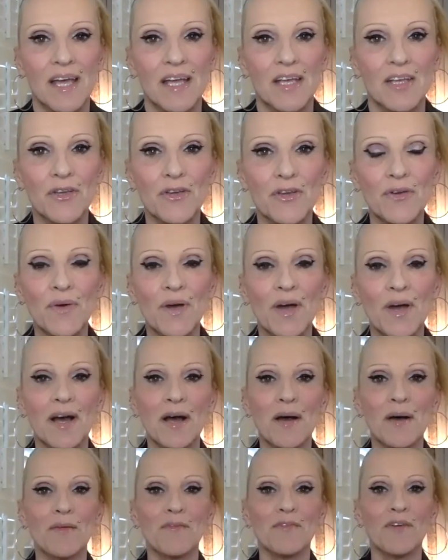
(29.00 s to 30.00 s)
you
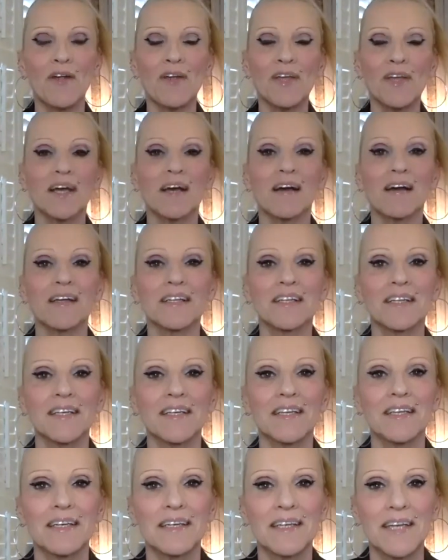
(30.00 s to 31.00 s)
very
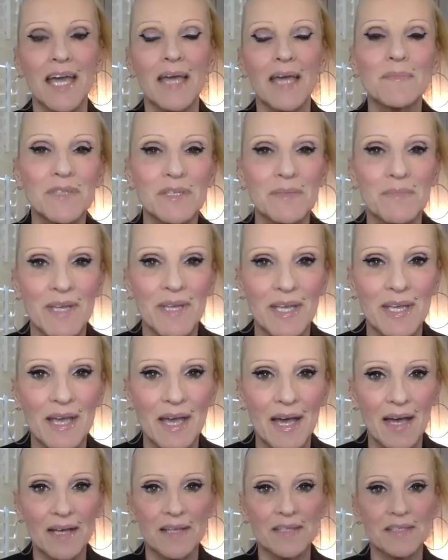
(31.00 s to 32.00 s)
kindly came to me
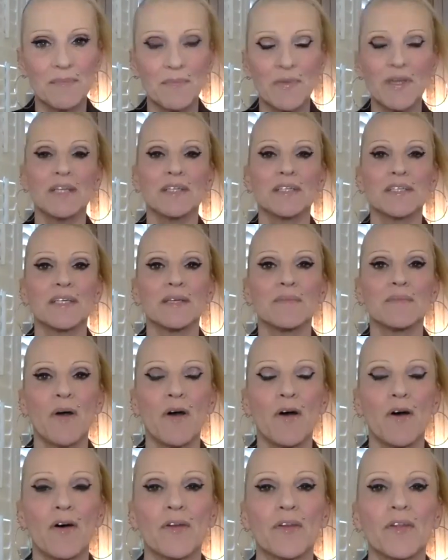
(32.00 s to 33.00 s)
as a PT
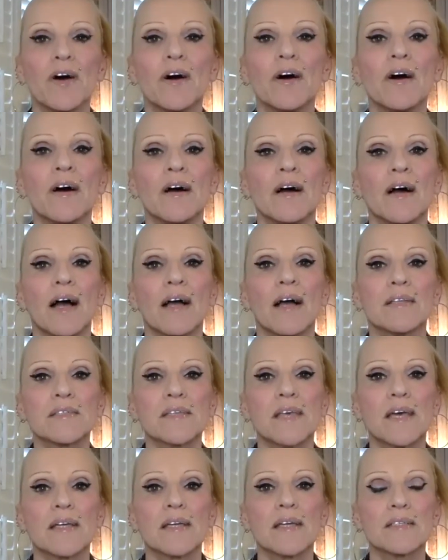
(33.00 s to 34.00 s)
partner and
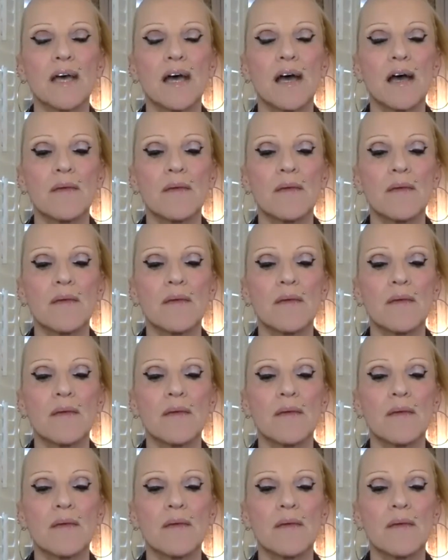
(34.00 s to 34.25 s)
said,